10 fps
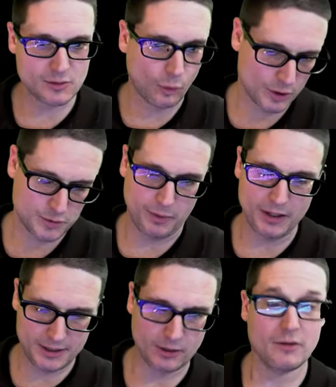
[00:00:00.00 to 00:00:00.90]
orange button
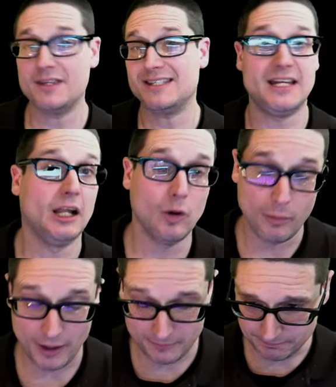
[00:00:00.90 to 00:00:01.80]
here or this yellow
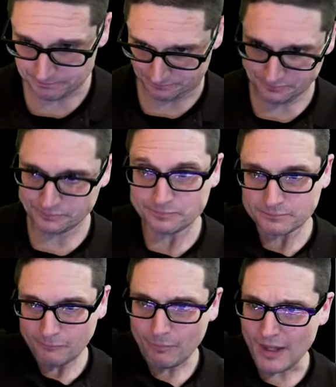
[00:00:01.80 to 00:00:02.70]
button
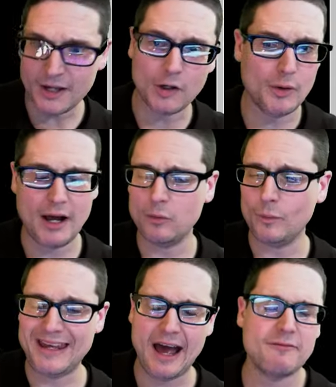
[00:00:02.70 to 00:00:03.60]
and go down, we
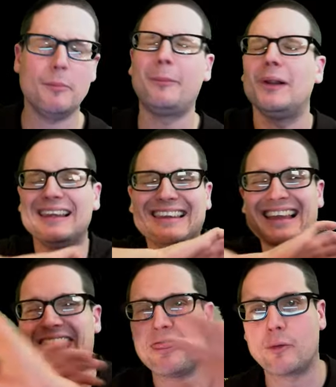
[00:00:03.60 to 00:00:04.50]
have a
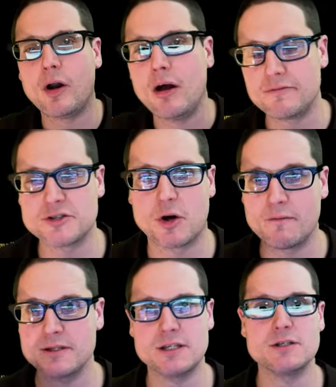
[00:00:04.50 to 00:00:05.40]
plethora of
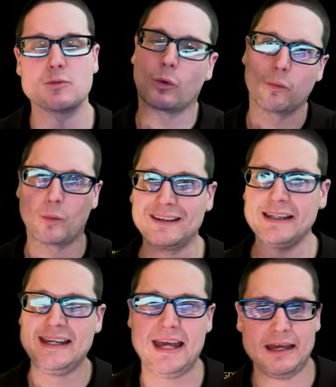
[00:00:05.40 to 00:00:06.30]
services. We're really
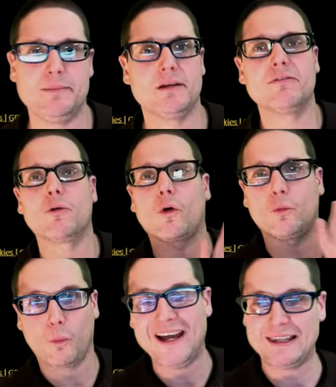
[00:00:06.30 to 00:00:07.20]
aiming for
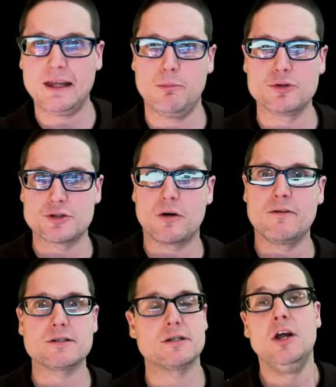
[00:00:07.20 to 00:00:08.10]
white label
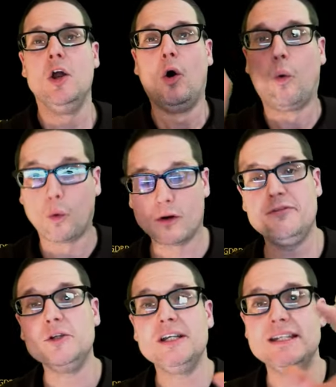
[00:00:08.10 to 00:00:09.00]
service, or if you
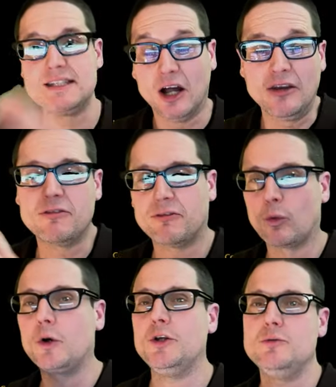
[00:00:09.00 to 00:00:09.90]
need done
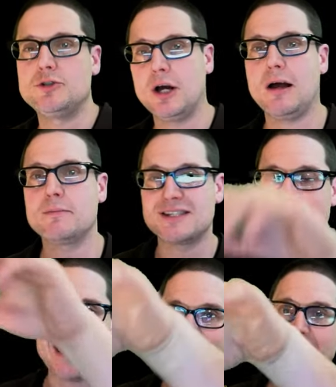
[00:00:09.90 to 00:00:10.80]
for you jobs, it's
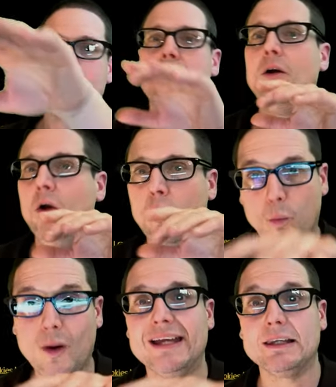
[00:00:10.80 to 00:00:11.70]
at
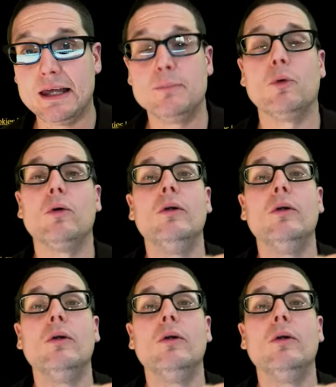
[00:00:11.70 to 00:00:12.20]
white label